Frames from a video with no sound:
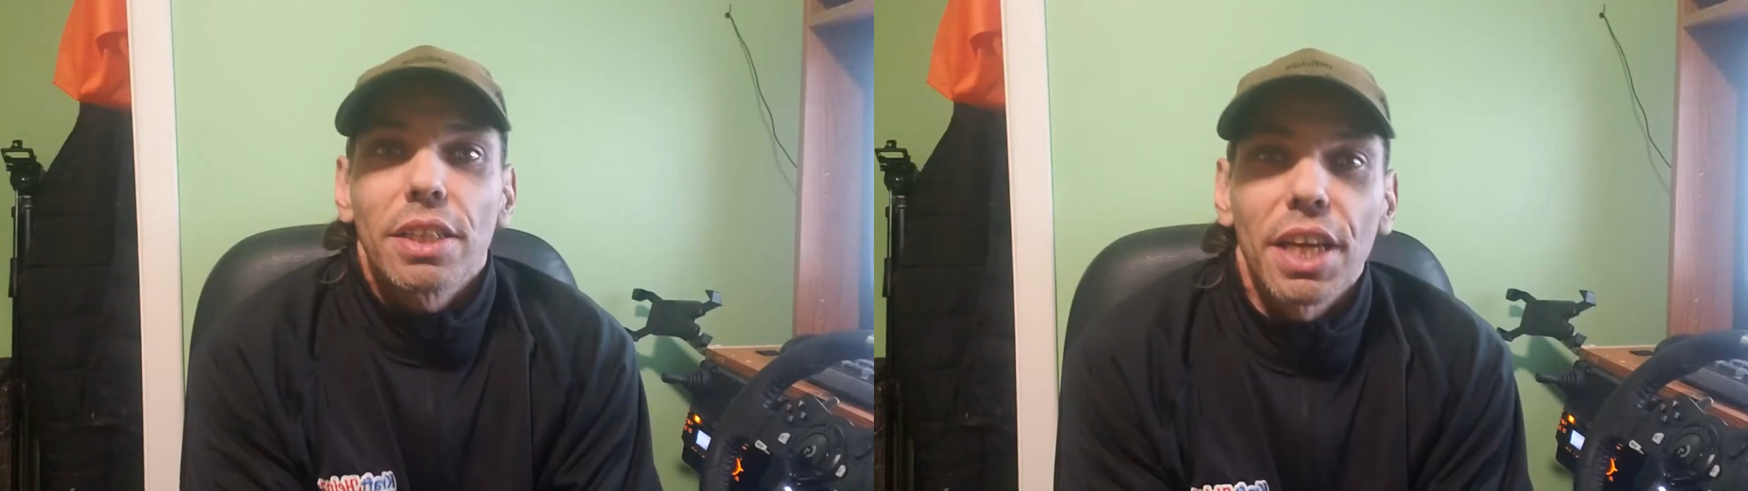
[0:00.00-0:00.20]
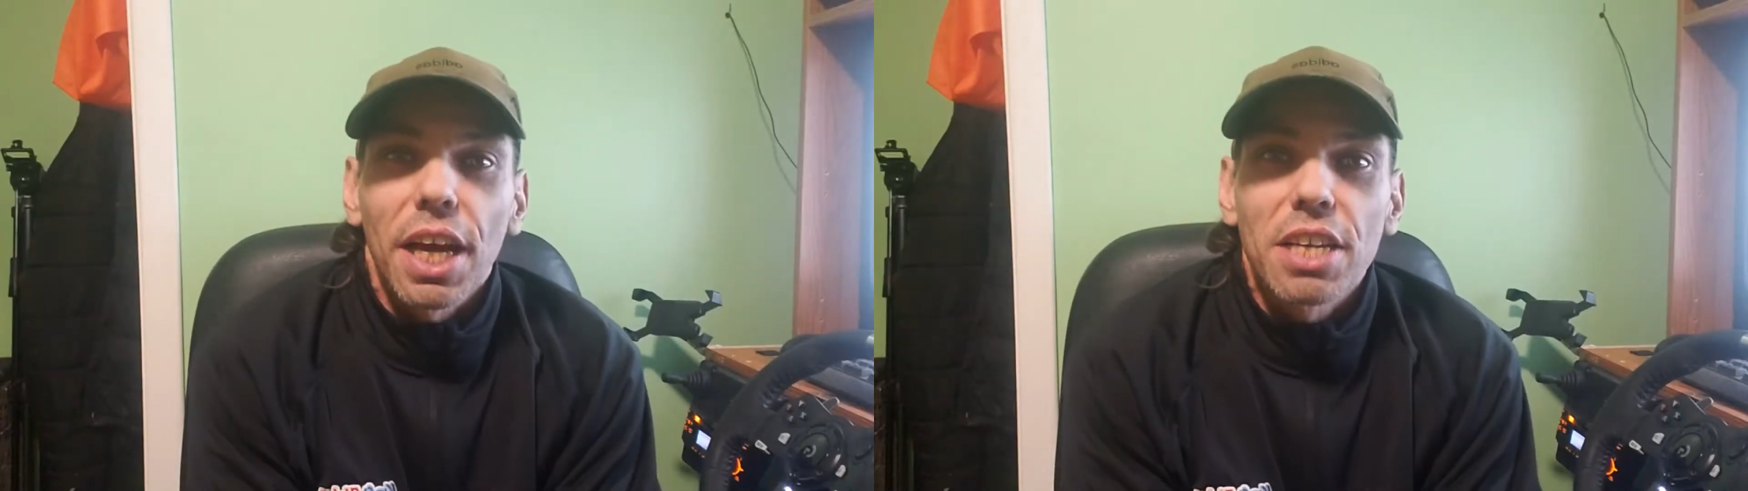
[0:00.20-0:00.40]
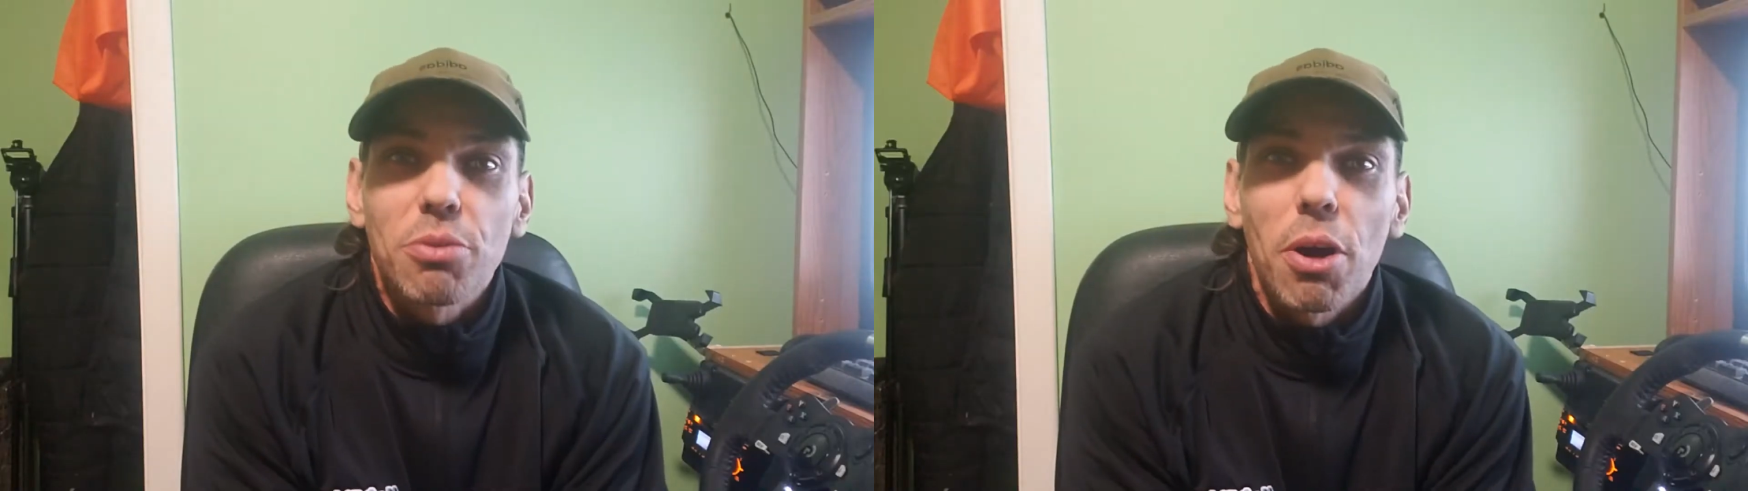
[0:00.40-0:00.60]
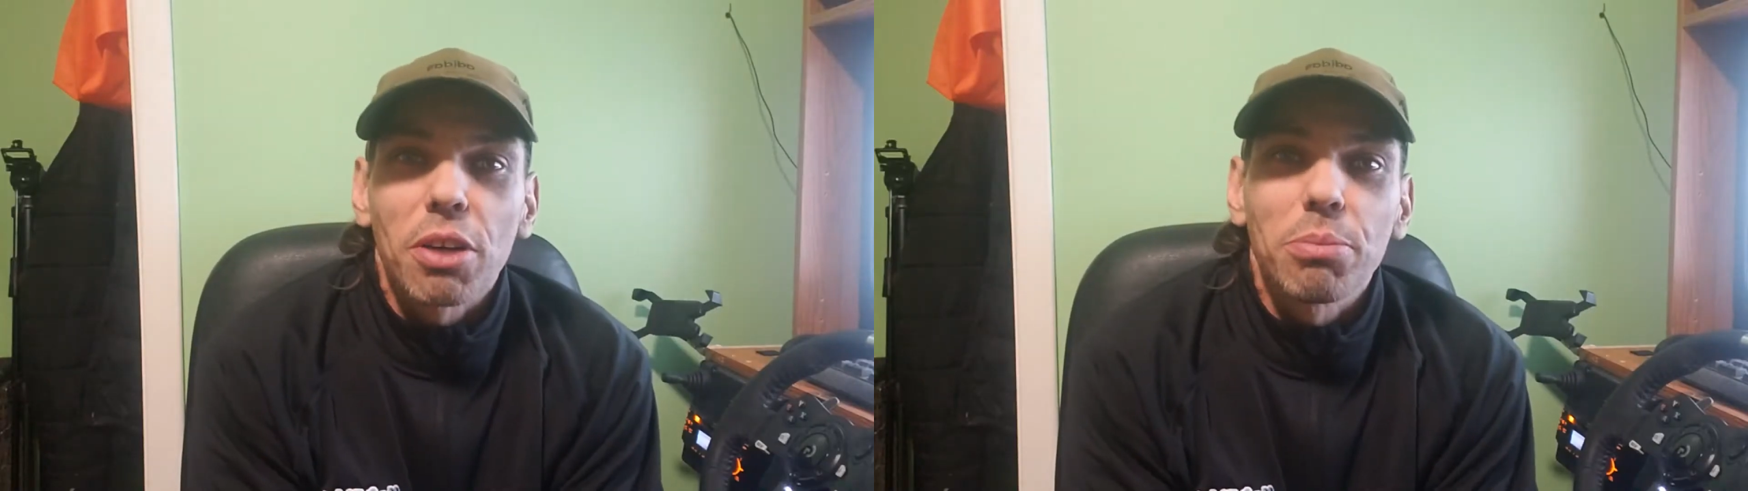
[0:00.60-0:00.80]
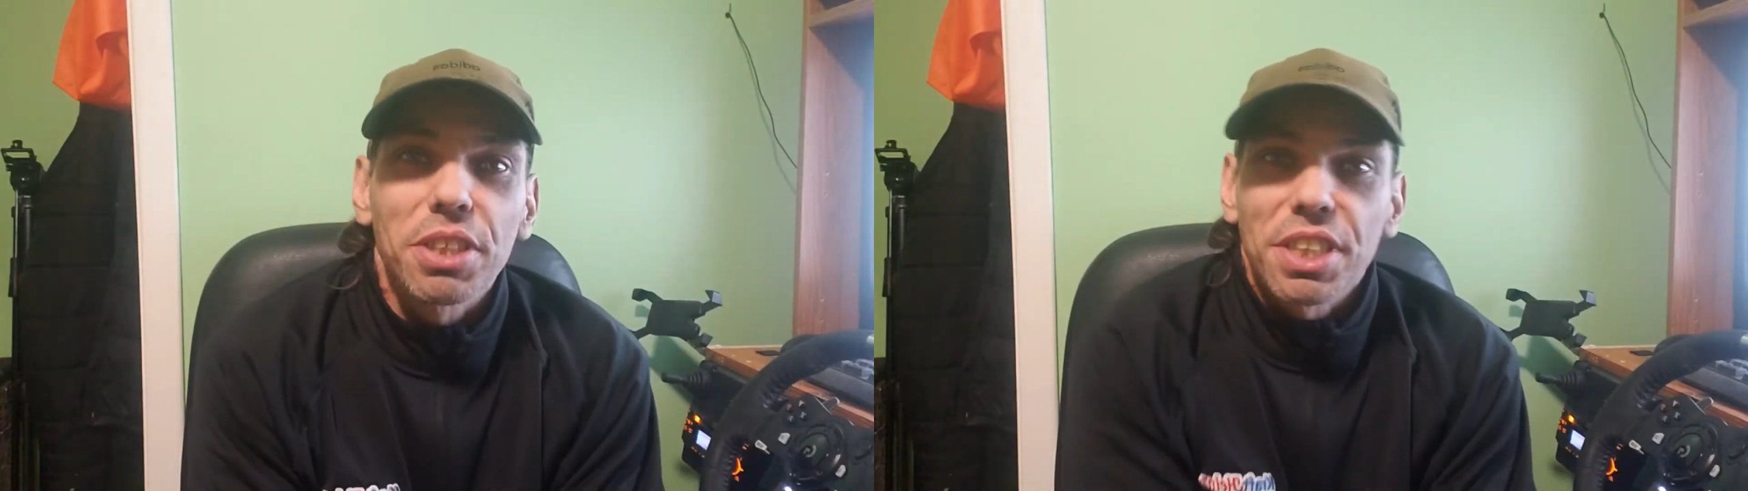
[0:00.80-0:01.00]
Okay guys,
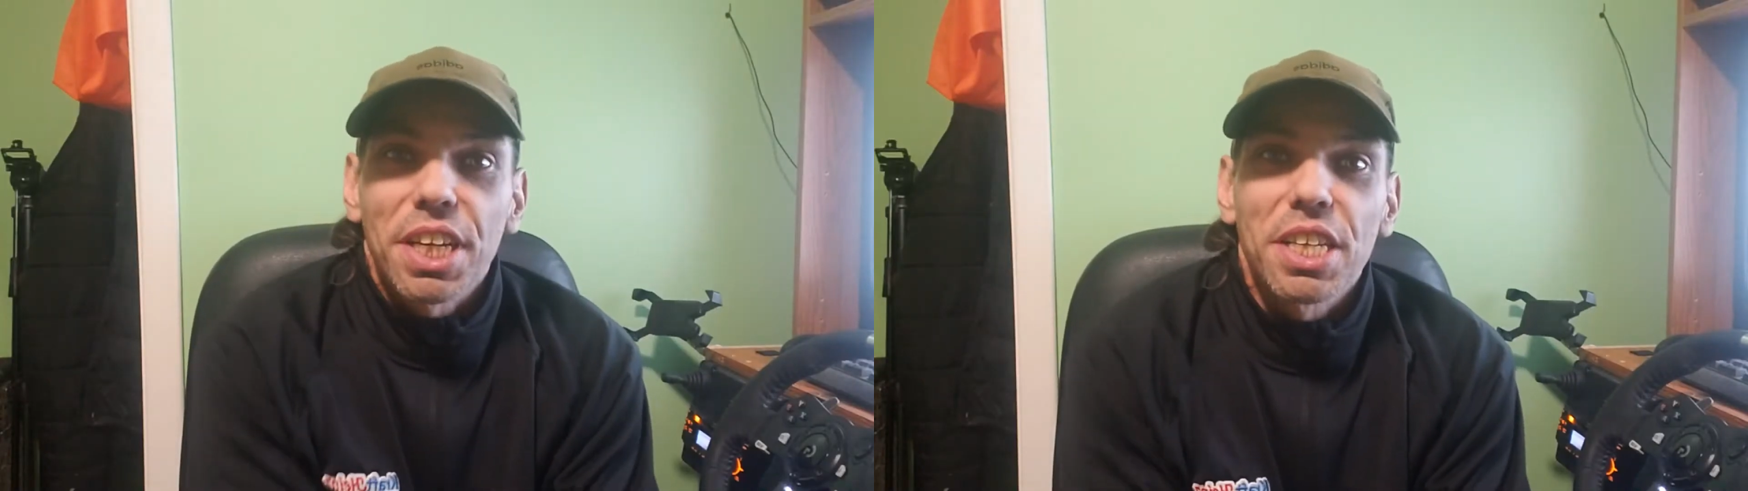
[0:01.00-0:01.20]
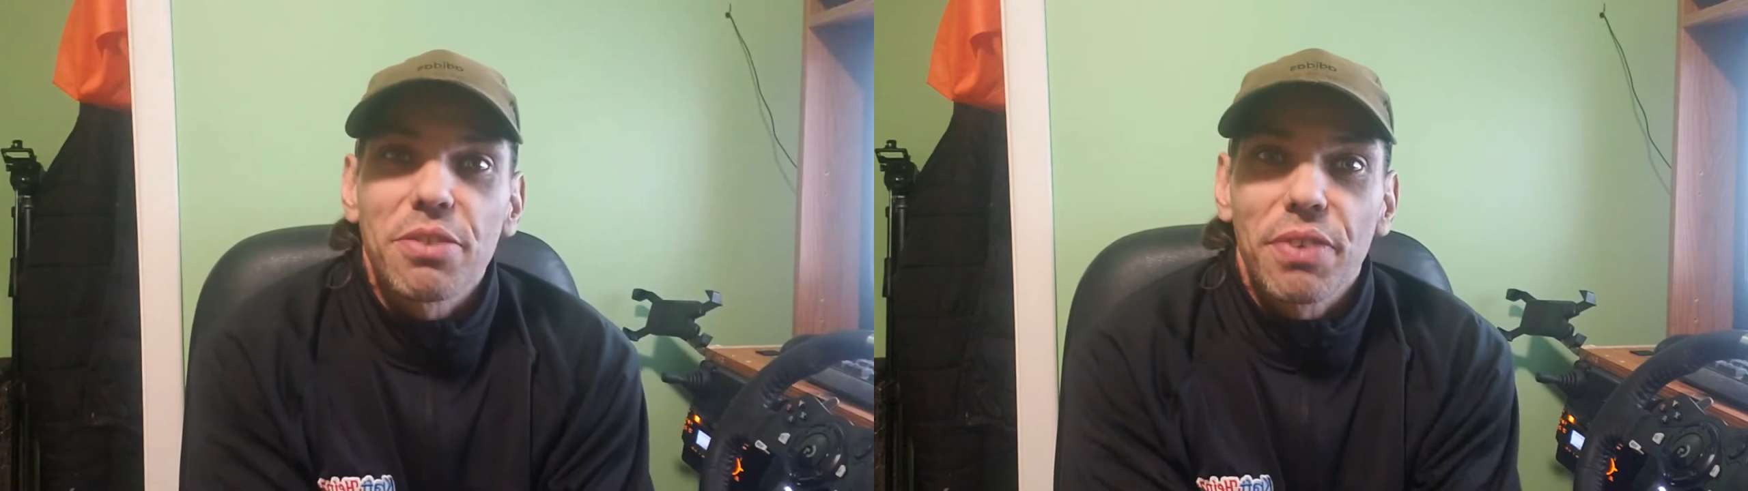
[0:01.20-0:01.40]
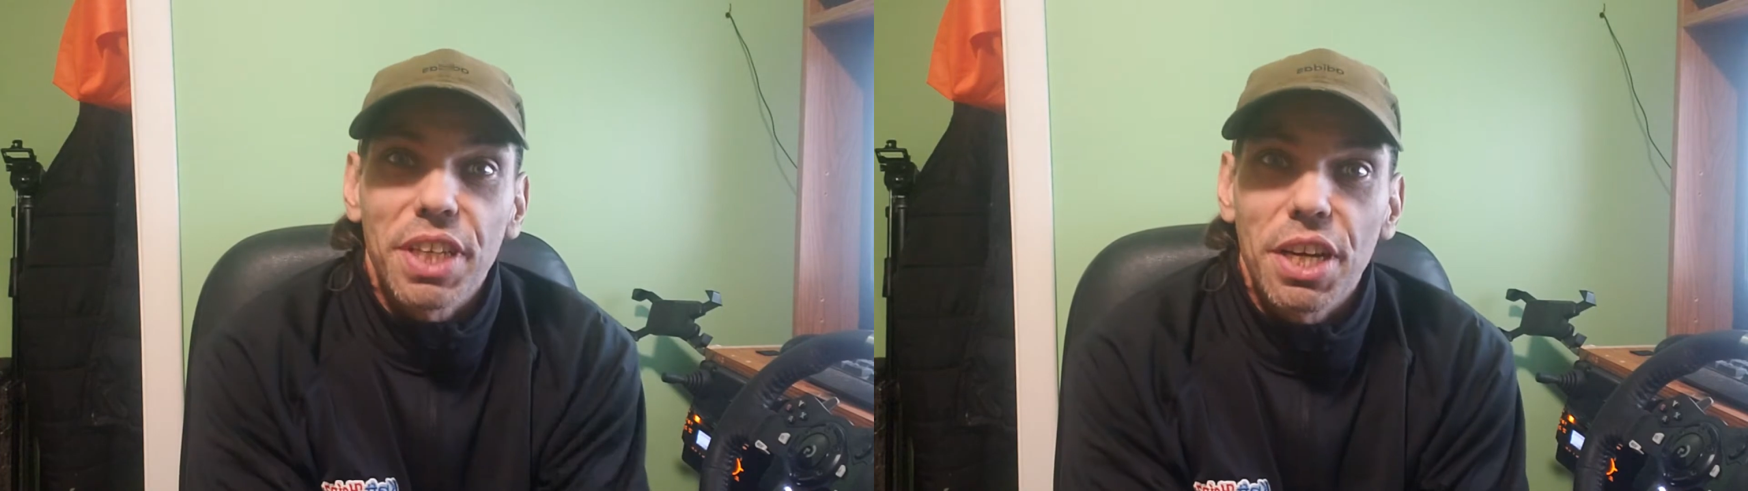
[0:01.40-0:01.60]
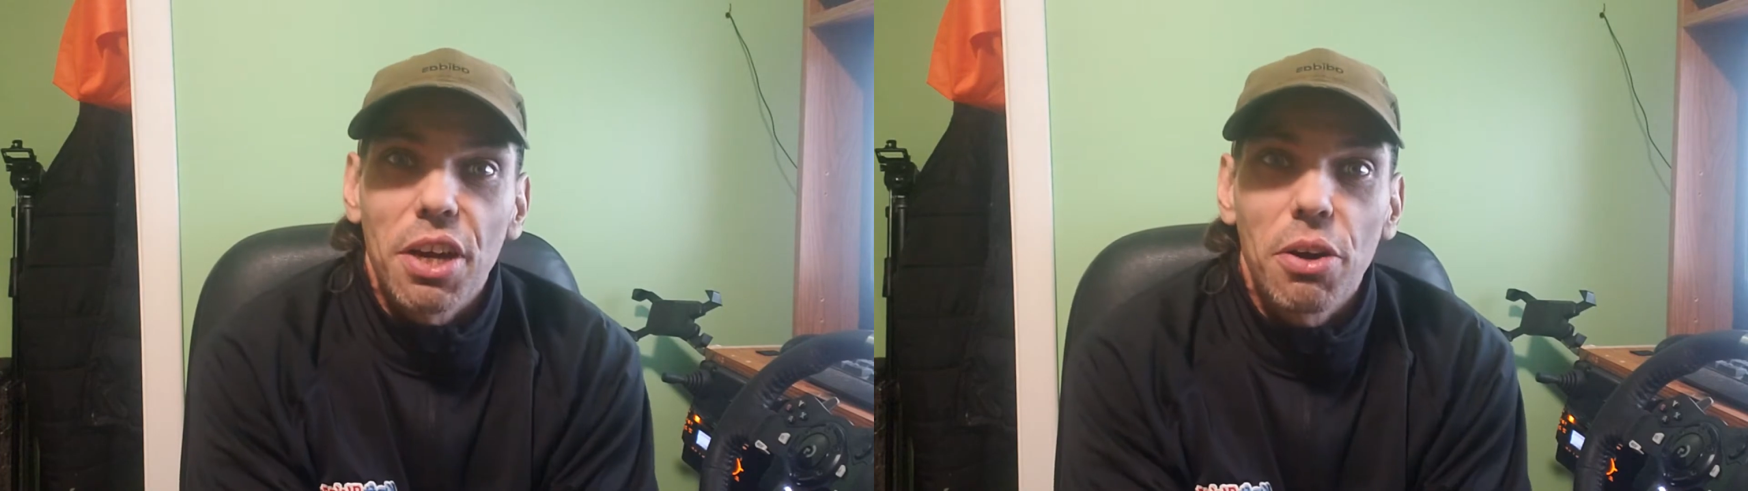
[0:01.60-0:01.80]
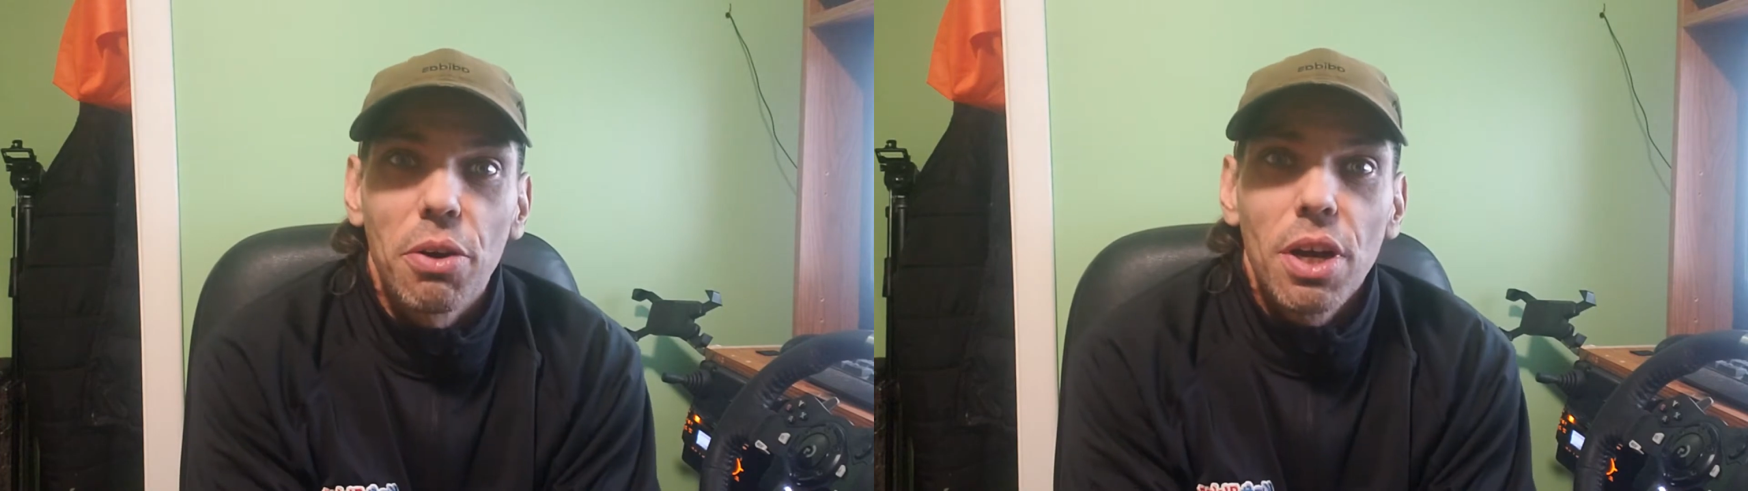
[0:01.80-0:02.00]
welcome to today's
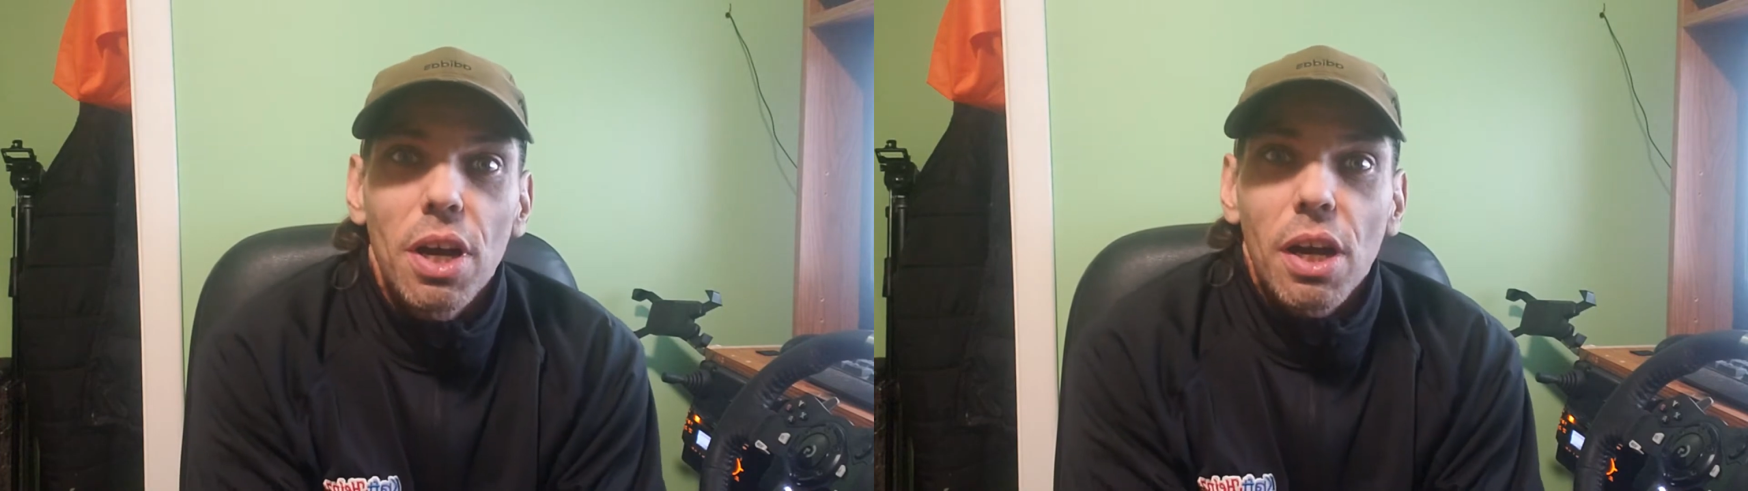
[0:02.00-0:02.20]
video.